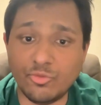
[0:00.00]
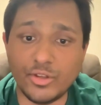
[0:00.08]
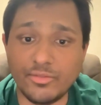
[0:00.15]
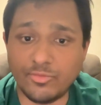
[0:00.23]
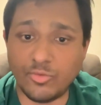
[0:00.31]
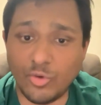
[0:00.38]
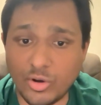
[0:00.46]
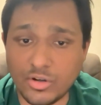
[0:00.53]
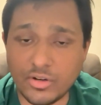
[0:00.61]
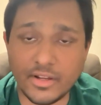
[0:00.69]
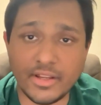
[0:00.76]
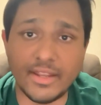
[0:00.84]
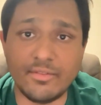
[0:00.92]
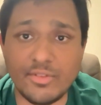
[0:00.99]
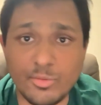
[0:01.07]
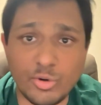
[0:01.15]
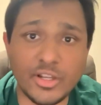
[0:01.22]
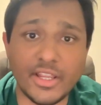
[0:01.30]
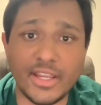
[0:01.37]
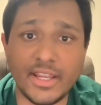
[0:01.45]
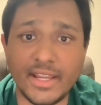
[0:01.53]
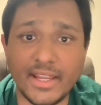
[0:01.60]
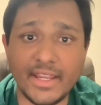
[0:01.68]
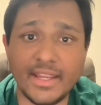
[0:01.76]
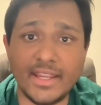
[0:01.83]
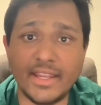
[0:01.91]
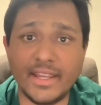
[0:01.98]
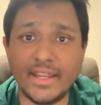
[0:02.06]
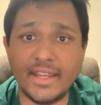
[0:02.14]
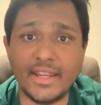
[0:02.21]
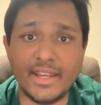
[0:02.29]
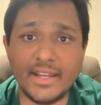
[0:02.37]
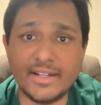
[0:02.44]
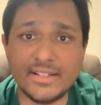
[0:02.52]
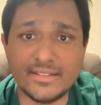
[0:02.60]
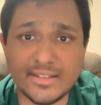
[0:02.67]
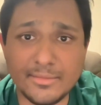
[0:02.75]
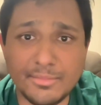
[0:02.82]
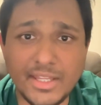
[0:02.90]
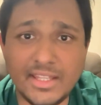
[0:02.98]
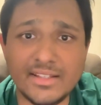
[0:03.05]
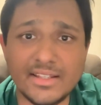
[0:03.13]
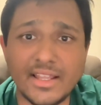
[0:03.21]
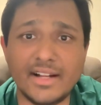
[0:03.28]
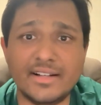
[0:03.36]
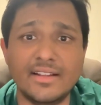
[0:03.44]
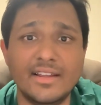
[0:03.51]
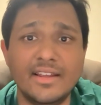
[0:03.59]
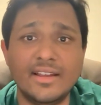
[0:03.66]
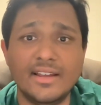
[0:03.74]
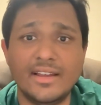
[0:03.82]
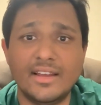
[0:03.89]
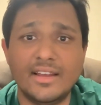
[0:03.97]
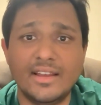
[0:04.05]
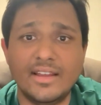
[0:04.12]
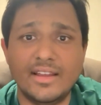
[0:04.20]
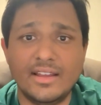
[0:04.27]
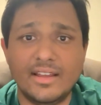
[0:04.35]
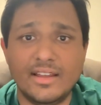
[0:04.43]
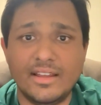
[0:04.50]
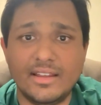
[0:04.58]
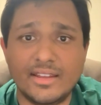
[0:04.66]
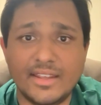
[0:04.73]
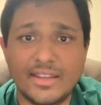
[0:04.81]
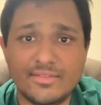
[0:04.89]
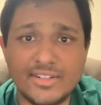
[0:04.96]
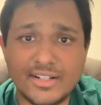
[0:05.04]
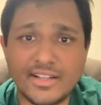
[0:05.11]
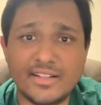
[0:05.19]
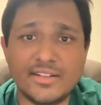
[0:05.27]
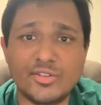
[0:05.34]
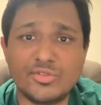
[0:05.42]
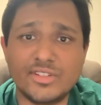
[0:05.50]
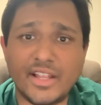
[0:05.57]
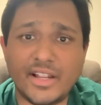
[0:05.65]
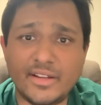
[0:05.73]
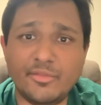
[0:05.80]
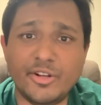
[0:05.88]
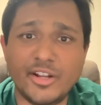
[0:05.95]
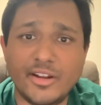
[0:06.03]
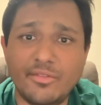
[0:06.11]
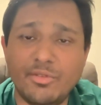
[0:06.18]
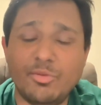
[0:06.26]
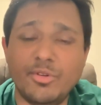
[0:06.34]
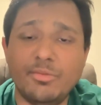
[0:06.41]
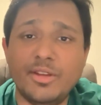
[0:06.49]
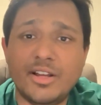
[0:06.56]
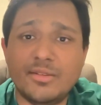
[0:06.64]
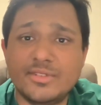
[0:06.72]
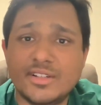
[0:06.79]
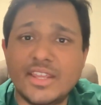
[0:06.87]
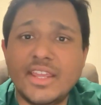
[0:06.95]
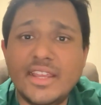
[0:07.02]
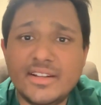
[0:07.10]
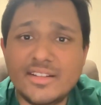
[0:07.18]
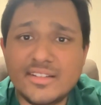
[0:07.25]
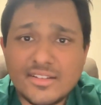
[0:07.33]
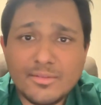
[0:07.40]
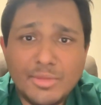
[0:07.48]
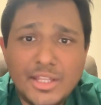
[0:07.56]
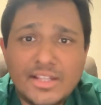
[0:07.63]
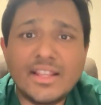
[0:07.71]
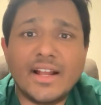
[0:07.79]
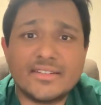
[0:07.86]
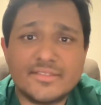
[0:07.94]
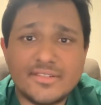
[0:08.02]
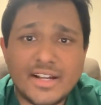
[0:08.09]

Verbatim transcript: way for everybody. It doesn't mean that if the 10th house is activated, everybody becomes a king. It doesn't mean that,